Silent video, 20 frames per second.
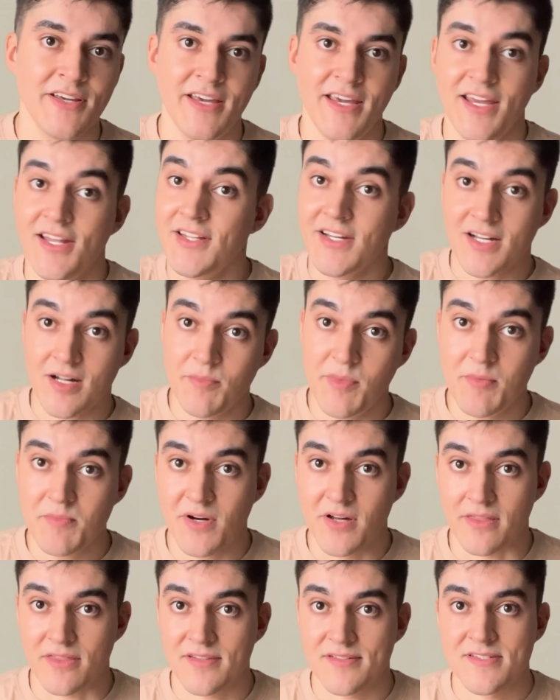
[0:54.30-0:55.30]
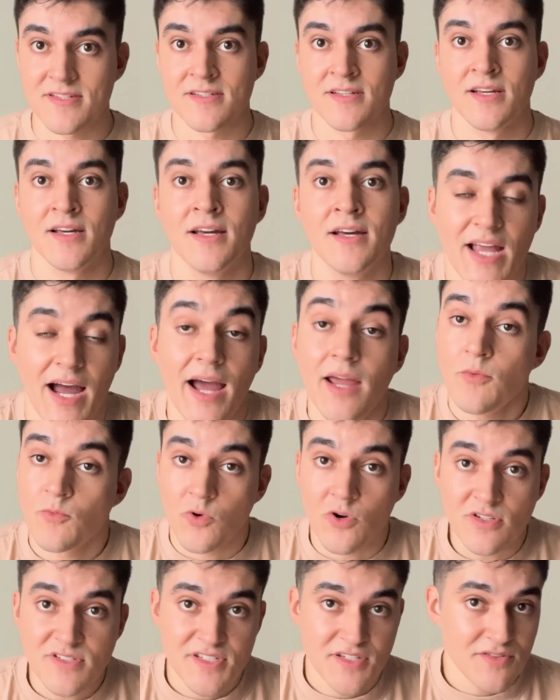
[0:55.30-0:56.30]
in the coming months. I
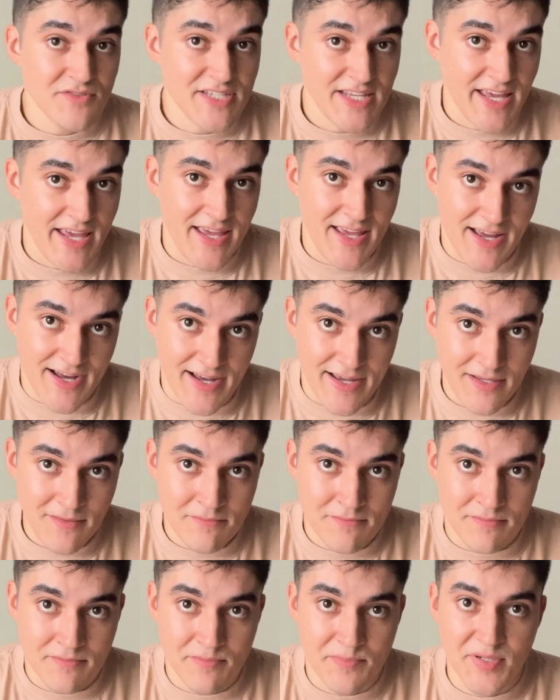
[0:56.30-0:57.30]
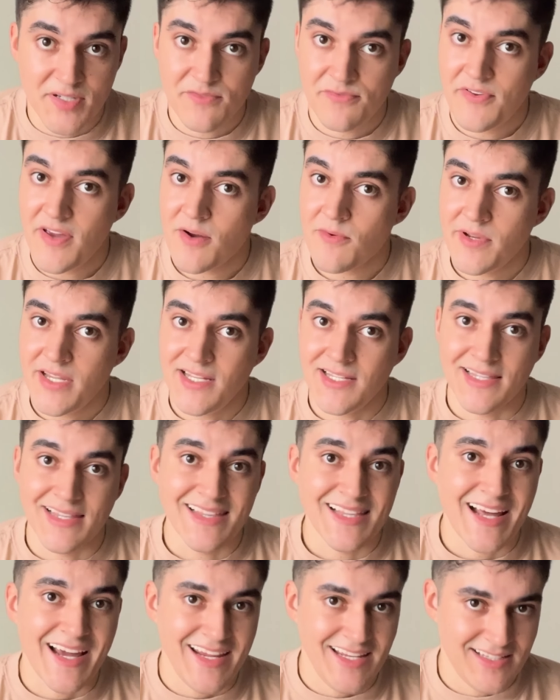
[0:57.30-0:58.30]
was using AI, but very
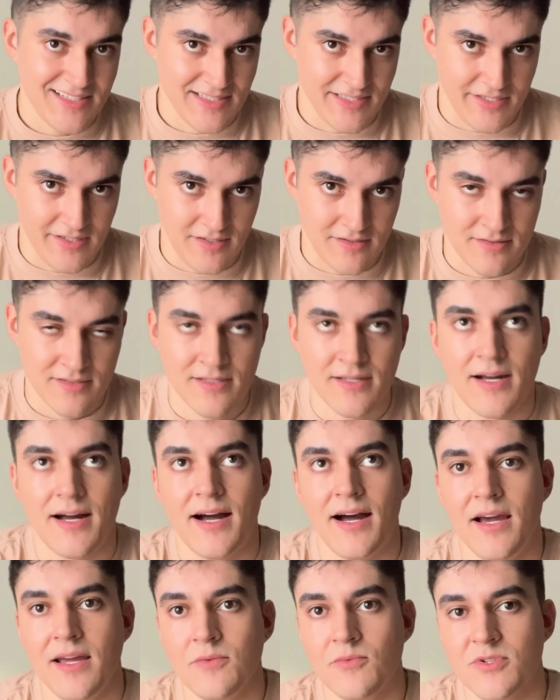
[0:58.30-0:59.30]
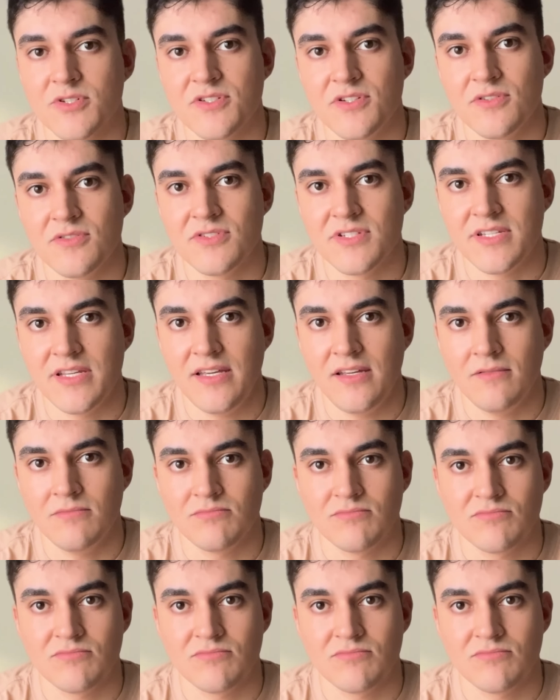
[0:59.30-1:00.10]
lightly. I was using